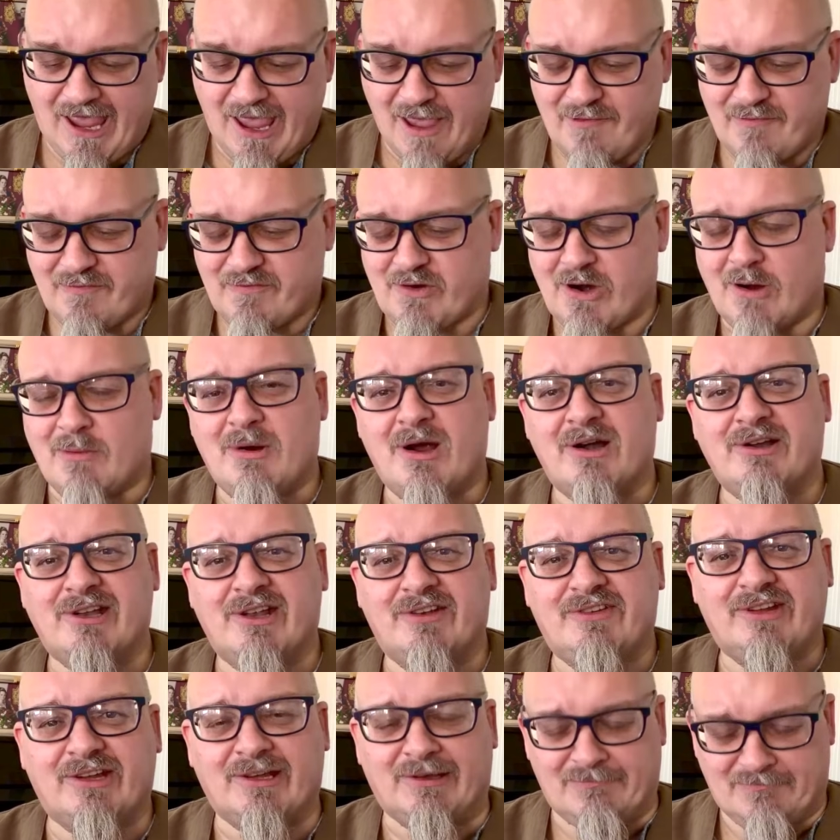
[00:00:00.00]
from our
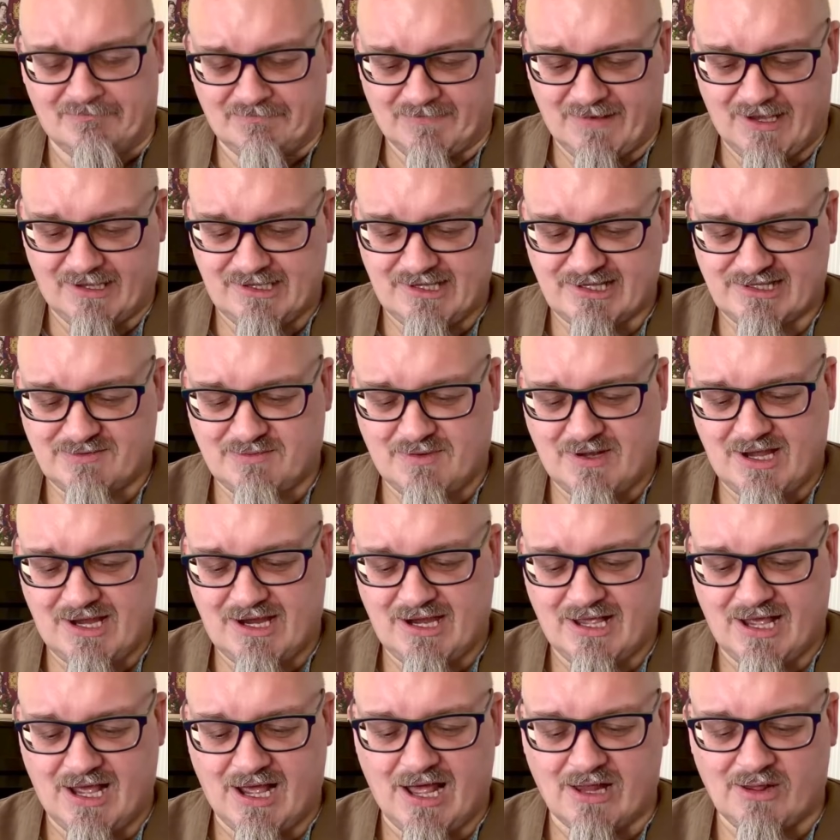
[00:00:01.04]
knitting, and that's
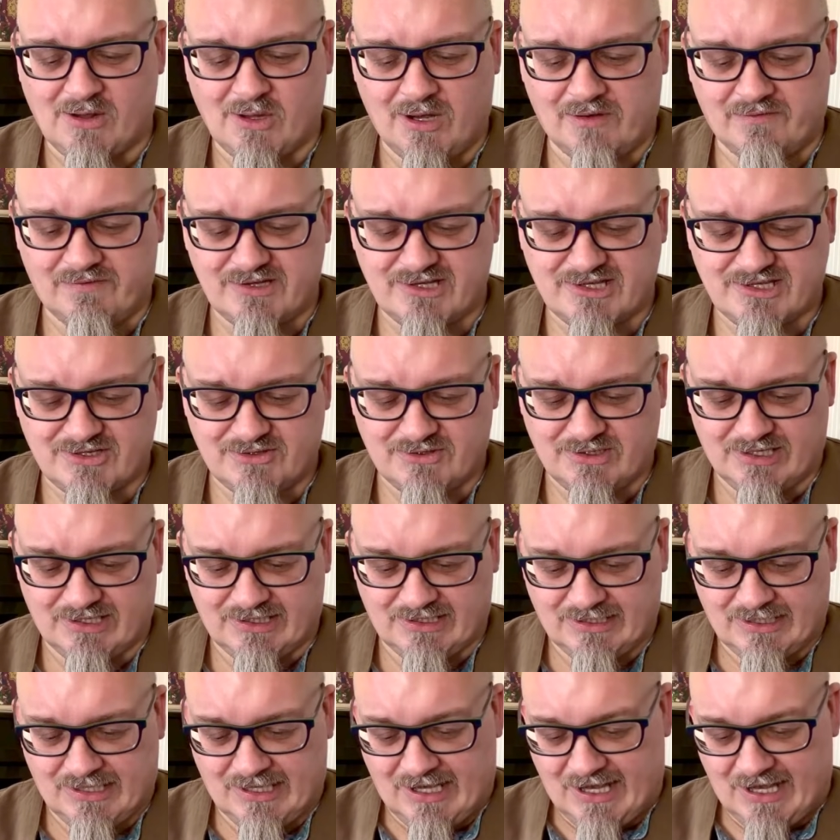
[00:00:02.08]
why a lot of us do it.